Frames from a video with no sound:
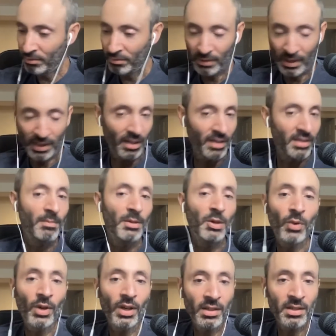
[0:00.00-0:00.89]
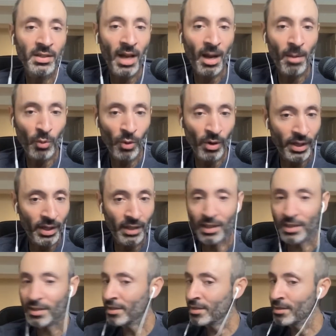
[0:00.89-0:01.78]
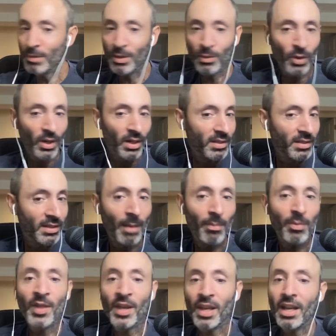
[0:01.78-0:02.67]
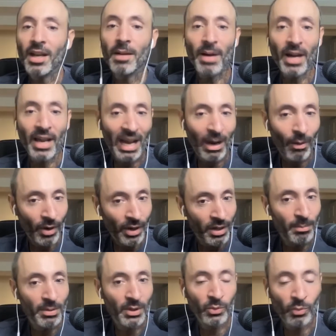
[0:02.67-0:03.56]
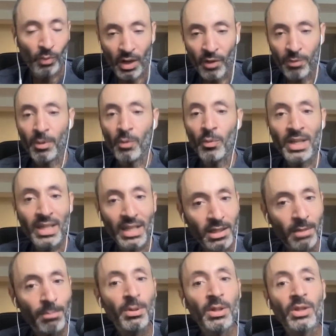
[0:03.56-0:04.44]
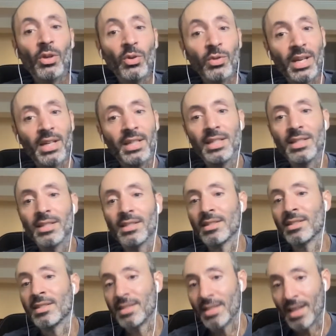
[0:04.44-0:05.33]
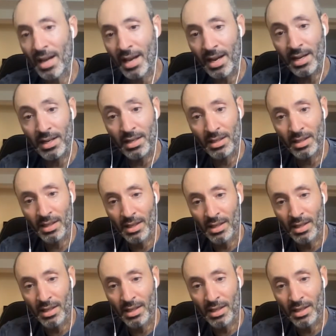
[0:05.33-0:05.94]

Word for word: That doesn't mean we're going to stop working. That doesn't mean we're going to stop thinking about how we're going to build wealth, but we need to put those ideas aside